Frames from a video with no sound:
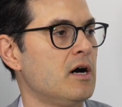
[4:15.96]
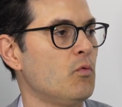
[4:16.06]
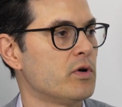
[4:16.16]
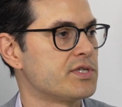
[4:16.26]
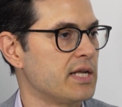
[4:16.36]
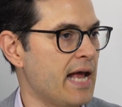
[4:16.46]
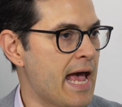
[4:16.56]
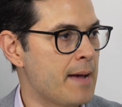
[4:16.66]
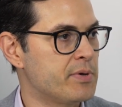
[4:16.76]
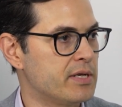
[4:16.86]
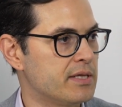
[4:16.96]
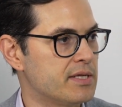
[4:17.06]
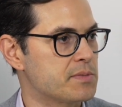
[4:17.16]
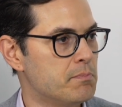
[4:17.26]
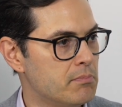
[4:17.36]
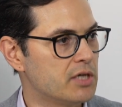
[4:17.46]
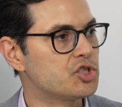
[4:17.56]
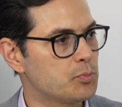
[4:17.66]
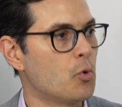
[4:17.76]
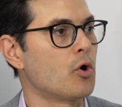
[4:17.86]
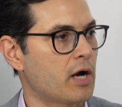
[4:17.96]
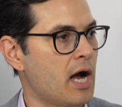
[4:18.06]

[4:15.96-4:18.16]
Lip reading: what's going to happen in this much more